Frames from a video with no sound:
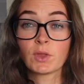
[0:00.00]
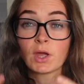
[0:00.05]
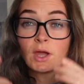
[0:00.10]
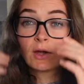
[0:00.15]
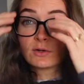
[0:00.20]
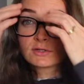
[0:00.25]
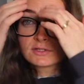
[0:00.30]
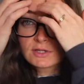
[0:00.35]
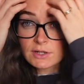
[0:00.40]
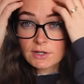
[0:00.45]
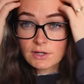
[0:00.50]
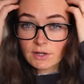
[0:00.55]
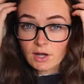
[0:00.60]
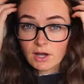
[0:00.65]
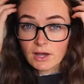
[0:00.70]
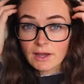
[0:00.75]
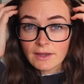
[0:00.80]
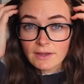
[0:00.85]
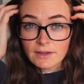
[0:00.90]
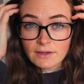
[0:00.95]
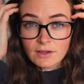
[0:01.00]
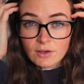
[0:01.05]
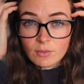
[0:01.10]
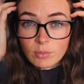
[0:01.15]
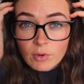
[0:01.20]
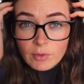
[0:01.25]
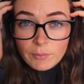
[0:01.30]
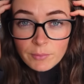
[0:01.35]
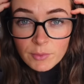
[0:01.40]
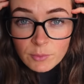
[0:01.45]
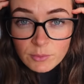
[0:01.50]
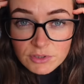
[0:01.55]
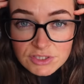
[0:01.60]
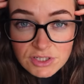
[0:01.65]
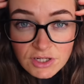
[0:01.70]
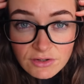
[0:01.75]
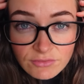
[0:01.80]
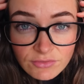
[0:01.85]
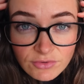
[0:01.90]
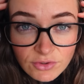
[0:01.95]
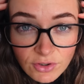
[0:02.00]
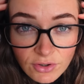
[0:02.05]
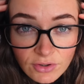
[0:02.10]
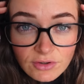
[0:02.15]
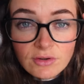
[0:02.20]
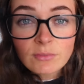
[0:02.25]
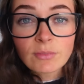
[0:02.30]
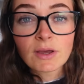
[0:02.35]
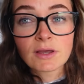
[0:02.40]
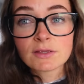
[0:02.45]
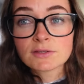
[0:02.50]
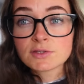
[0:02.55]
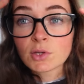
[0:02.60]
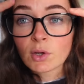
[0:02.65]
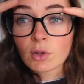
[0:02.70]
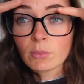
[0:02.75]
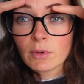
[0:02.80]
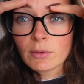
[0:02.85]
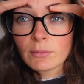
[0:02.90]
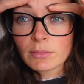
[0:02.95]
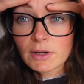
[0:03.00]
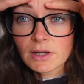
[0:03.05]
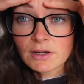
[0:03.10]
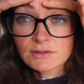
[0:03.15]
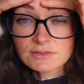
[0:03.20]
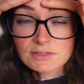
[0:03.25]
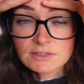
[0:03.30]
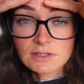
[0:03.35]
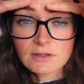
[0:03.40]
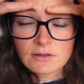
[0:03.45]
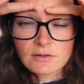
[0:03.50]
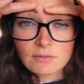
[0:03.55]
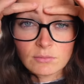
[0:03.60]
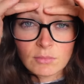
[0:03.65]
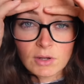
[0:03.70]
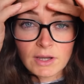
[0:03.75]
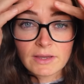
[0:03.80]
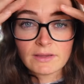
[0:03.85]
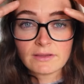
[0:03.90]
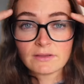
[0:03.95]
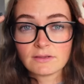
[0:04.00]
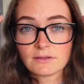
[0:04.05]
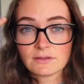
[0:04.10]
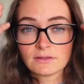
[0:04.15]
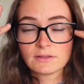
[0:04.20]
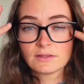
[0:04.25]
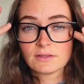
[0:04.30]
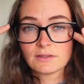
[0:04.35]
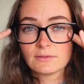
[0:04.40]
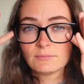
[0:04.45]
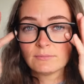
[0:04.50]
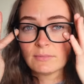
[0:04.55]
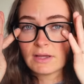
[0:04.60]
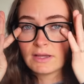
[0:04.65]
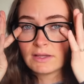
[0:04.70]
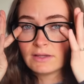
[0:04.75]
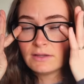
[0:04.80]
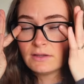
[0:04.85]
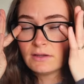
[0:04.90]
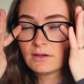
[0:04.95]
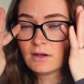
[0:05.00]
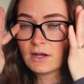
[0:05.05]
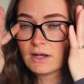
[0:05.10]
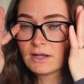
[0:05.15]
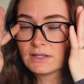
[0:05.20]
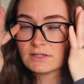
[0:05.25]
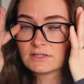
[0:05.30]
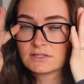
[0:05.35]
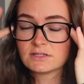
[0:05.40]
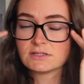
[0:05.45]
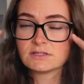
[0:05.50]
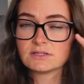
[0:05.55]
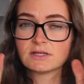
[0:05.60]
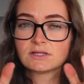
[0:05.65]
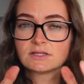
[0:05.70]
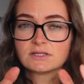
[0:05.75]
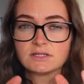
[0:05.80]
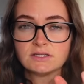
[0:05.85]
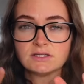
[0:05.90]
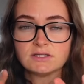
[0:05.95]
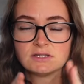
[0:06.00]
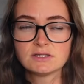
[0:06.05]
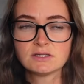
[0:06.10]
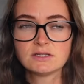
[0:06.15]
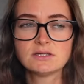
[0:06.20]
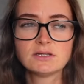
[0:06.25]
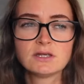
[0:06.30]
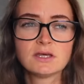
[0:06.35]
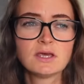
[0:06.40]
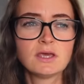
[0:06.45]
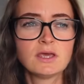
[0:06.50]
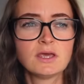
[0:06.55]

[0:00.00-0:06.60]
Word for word: I also had an eye appointment which I'd forgotten about, so I got my brows done and my my eyelashes like tinted.